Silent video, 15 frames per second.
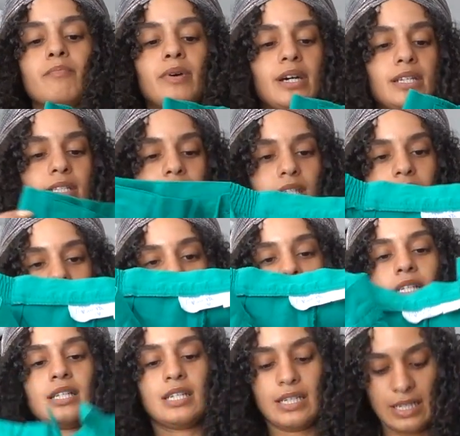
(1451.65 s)
but
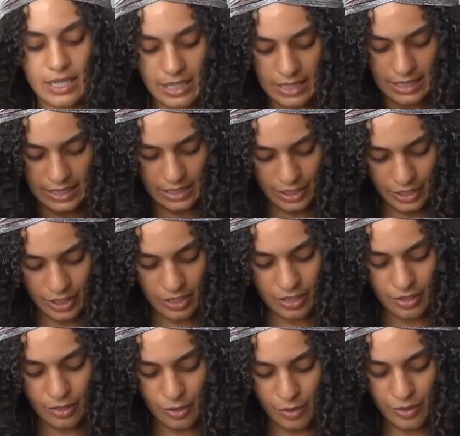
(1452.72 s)
I
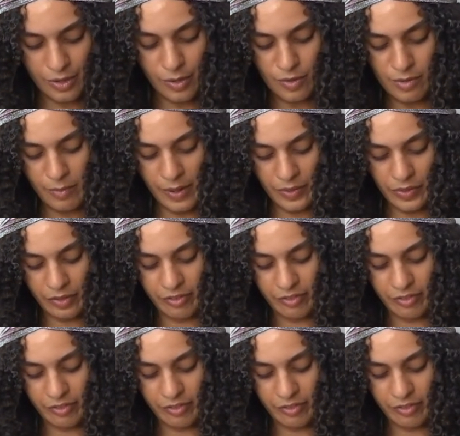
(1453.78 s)
just don't know about the